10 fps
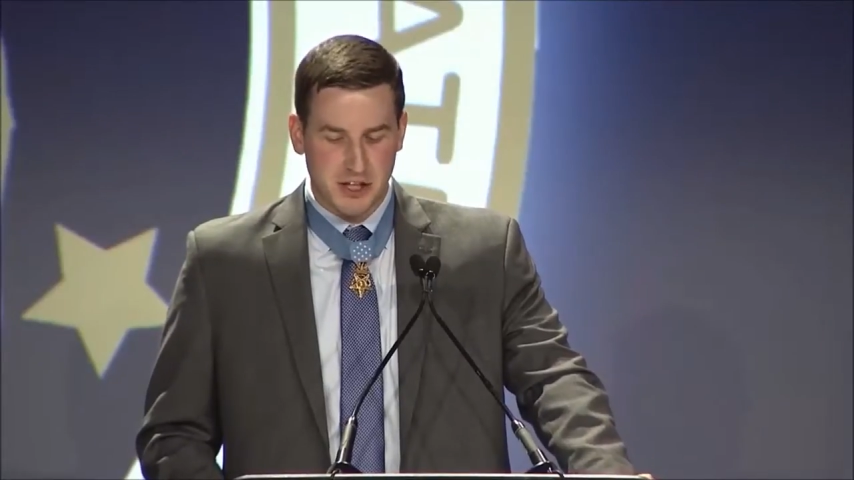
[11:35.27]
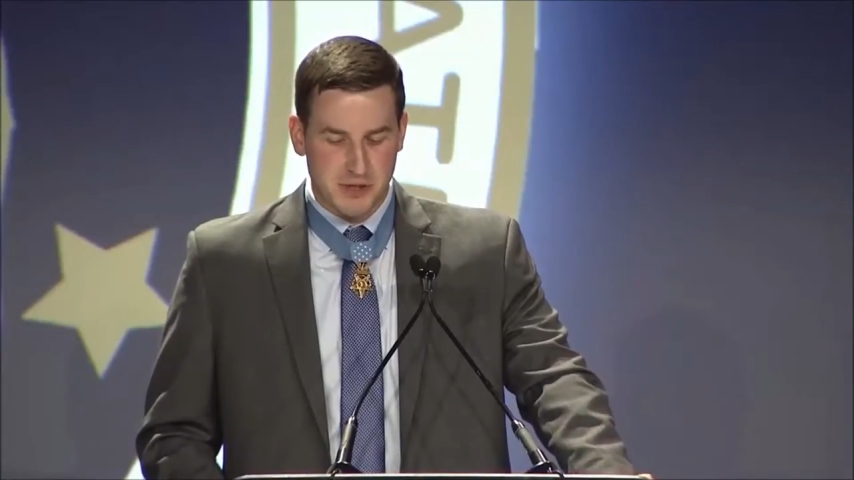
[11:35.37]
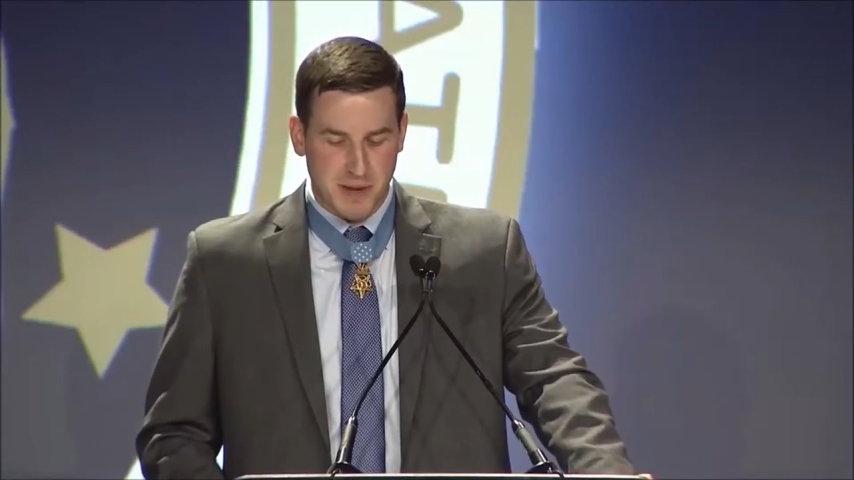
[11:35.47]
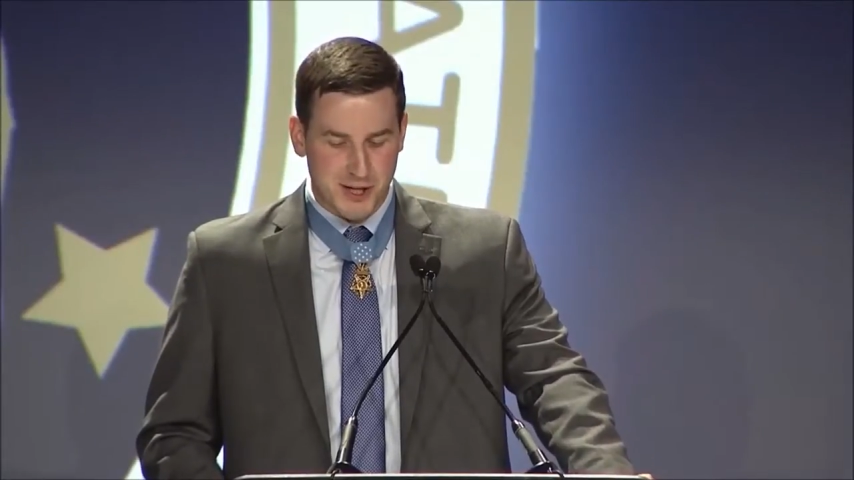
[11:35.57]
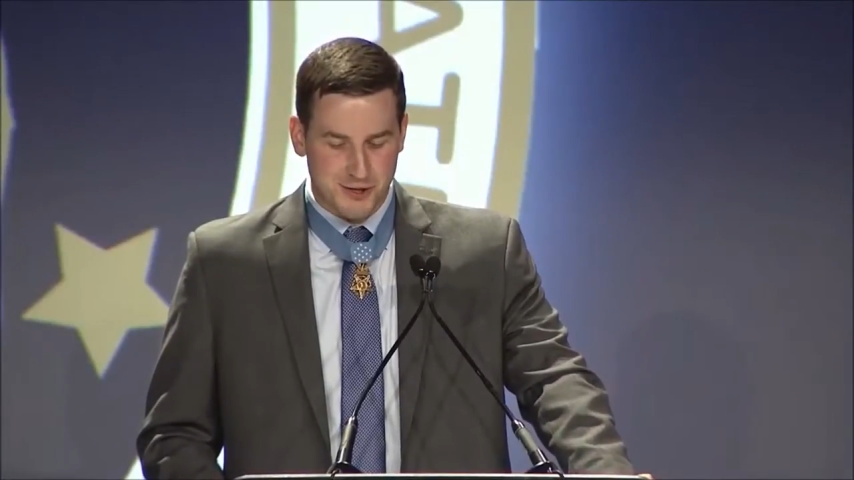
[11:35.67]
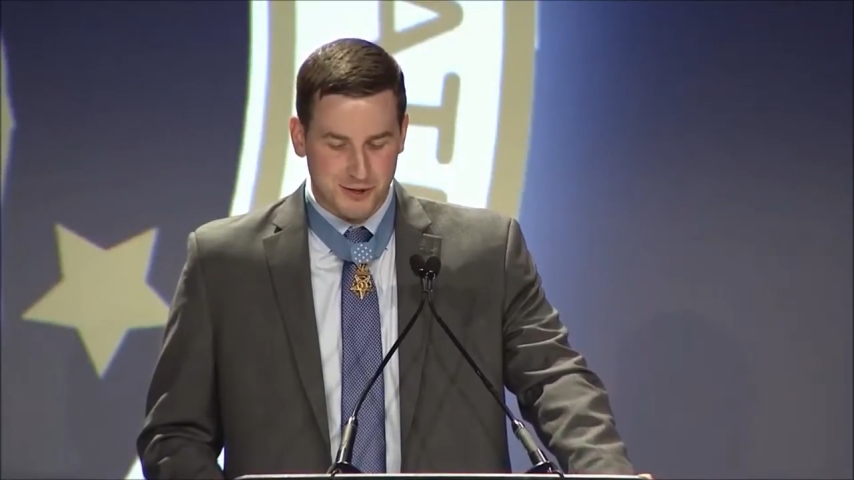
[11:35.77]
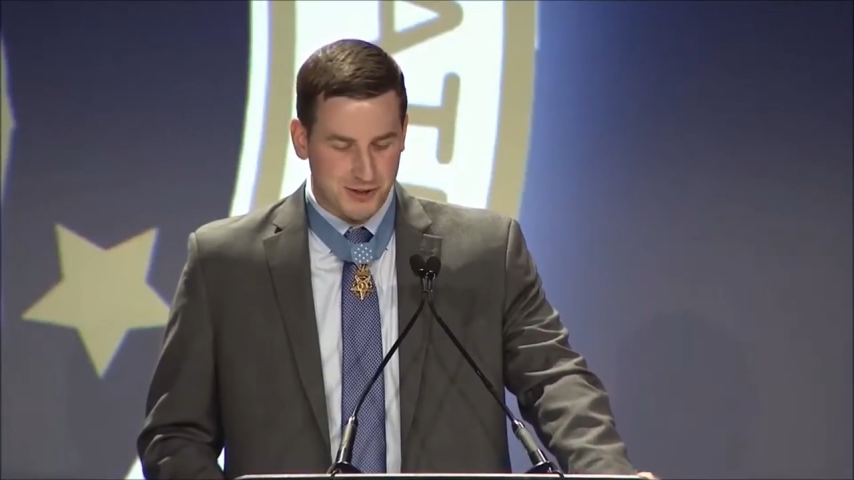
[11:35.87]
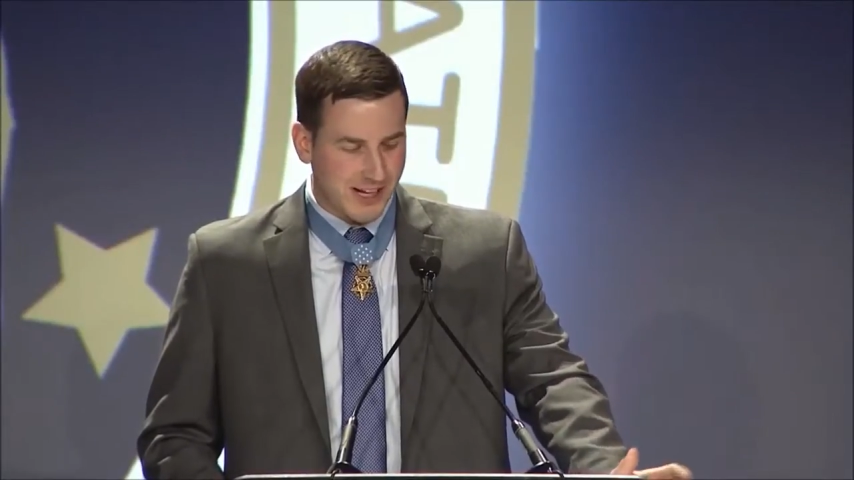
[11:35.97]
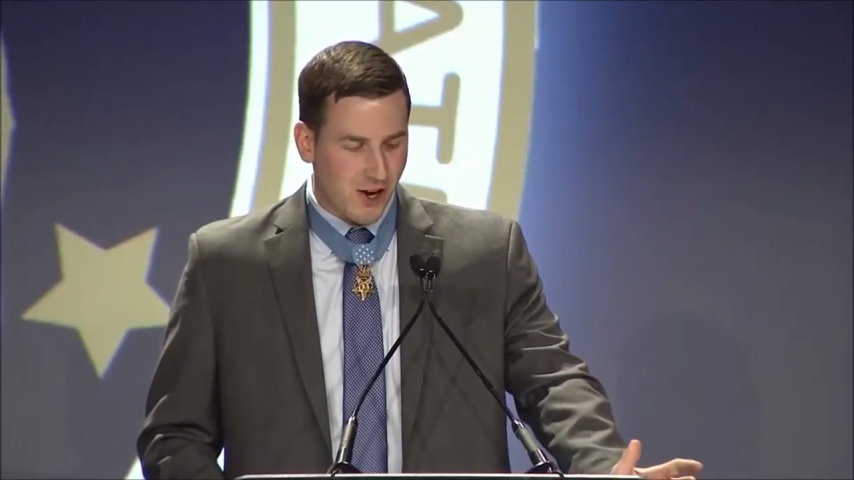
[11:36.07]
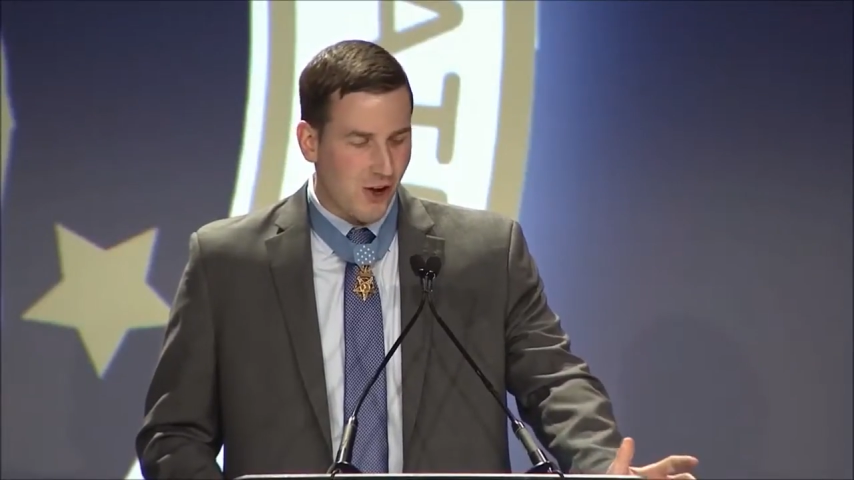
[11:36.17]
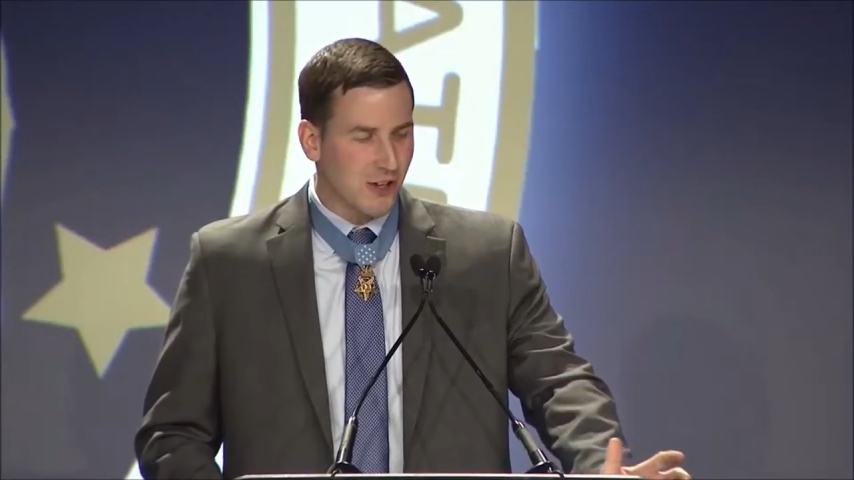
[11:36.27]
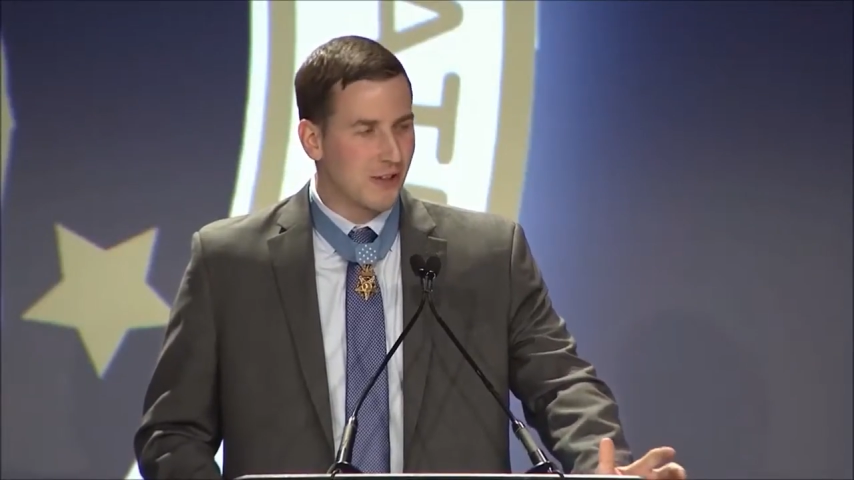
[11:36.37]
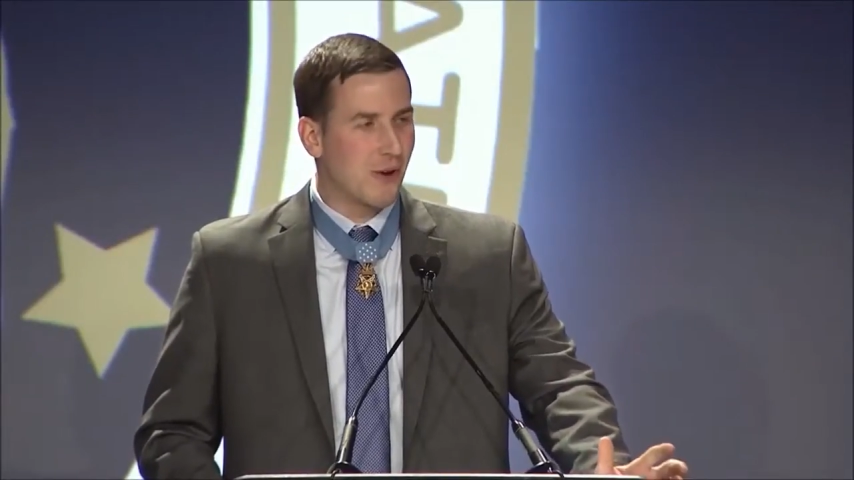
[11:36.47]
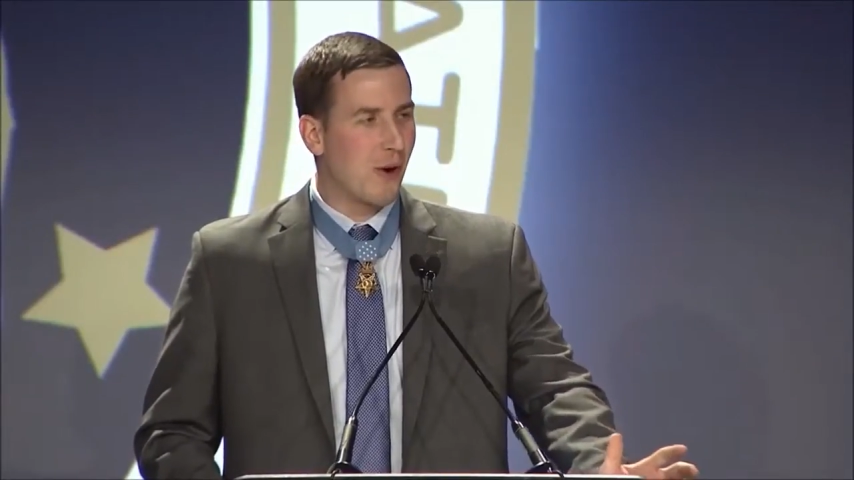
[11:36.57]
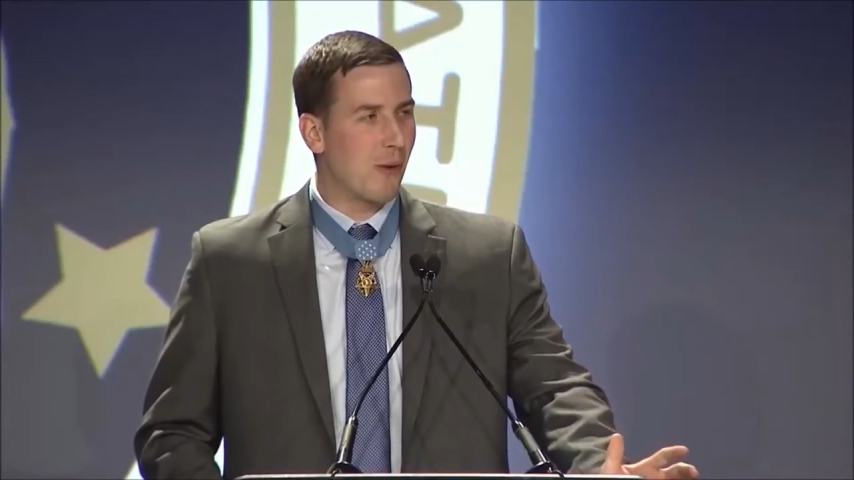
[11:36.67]
they're special, like all
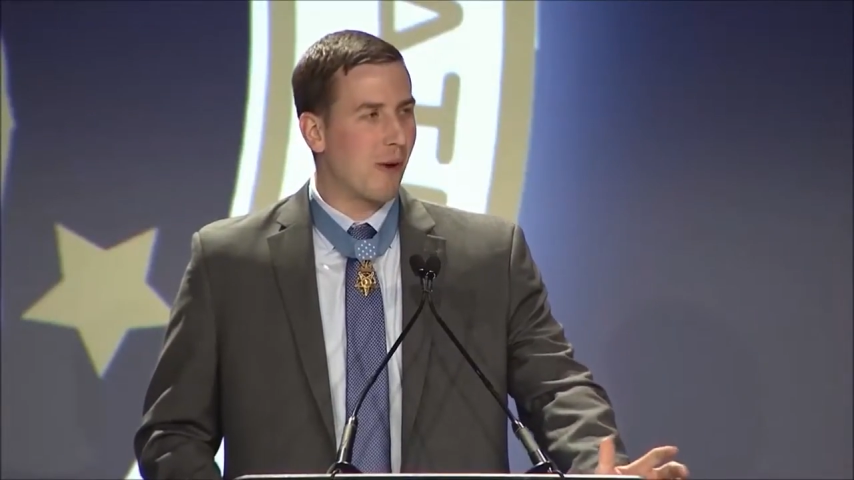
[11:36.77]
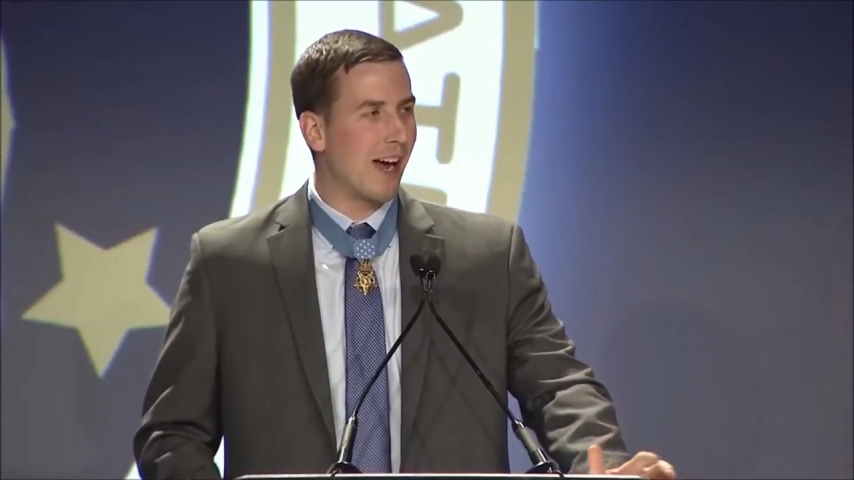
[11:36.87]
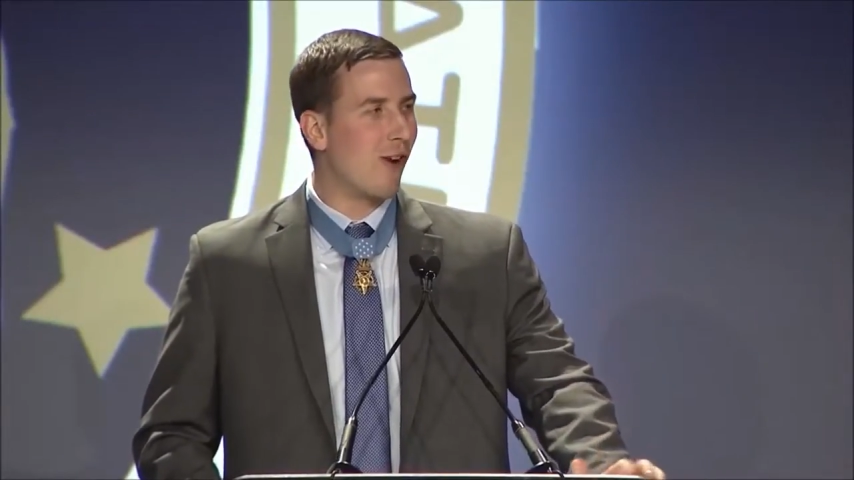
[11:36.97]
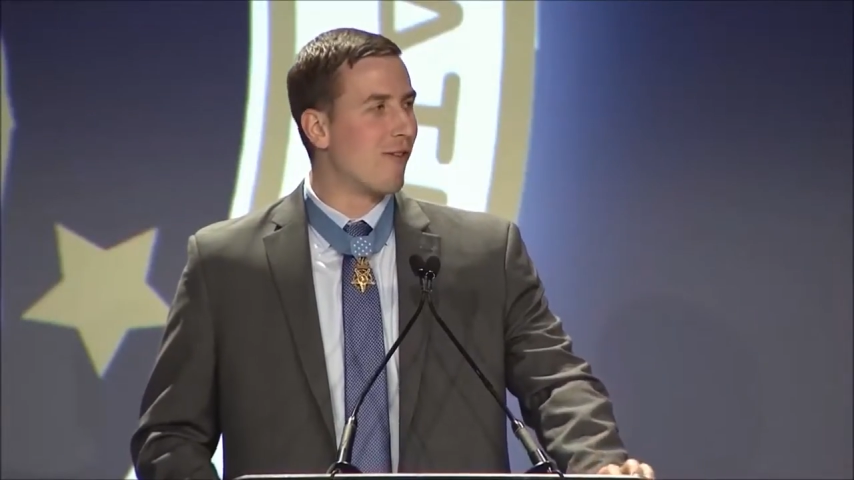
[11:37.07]
in their own way.